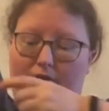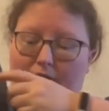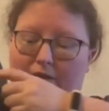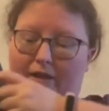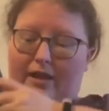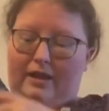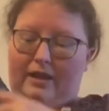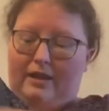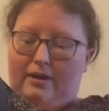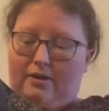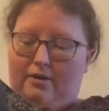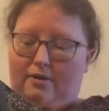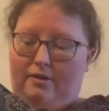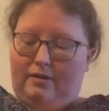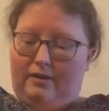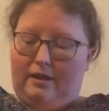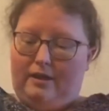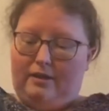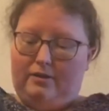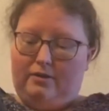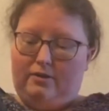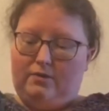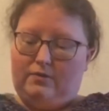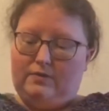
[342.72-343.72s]
layer
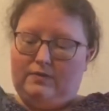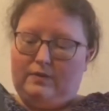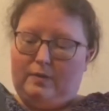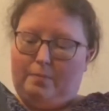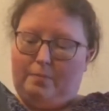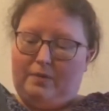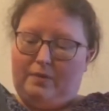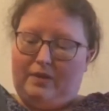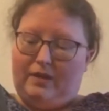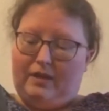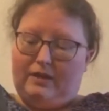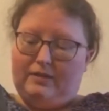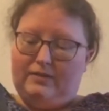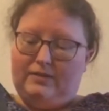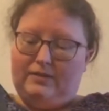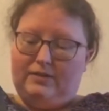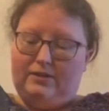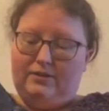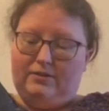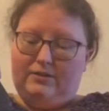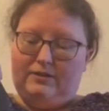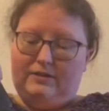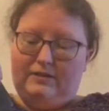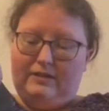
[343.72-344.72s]
that goes up against
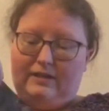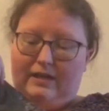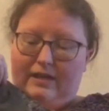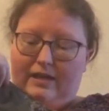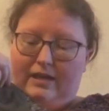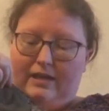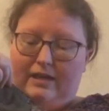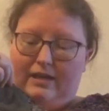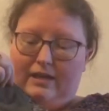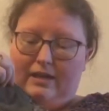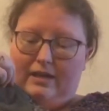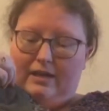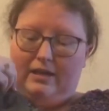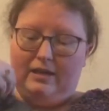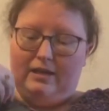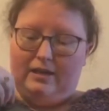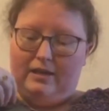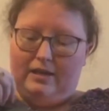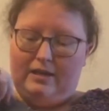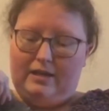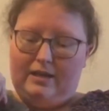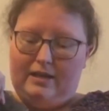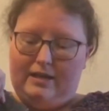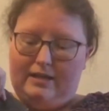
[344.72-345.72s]
your skin.
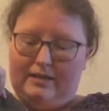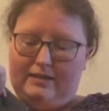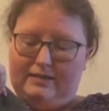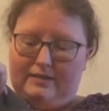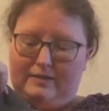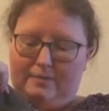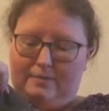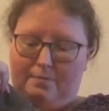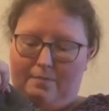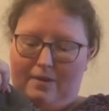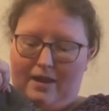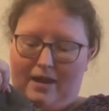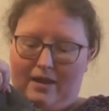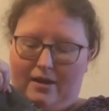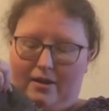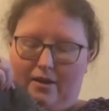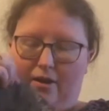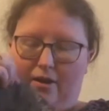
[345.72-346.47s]
It's made